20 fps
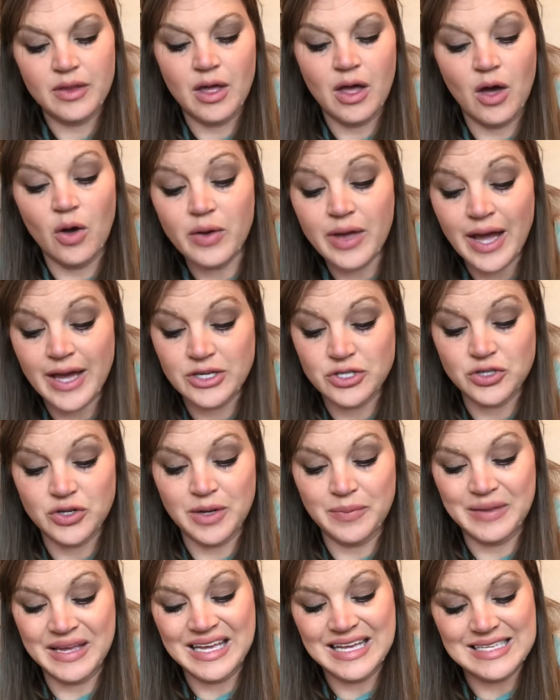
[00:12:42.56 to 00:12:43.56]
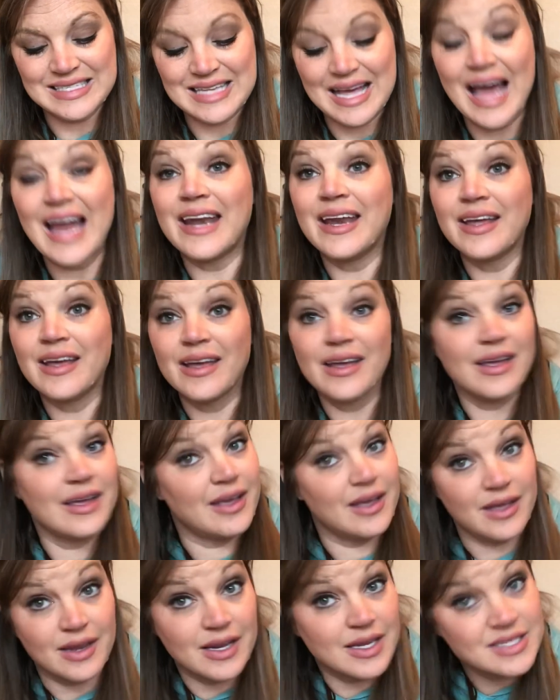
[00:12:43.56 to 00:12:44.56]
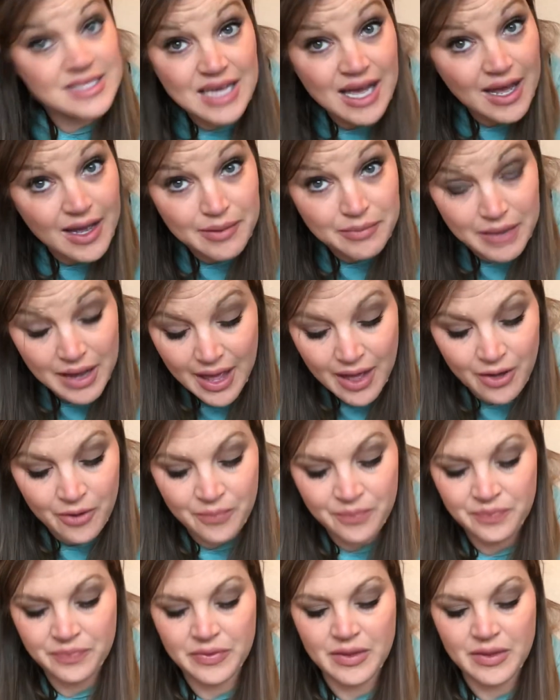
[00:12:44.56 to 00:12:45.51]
Okay, Junie B, he said, anytime now.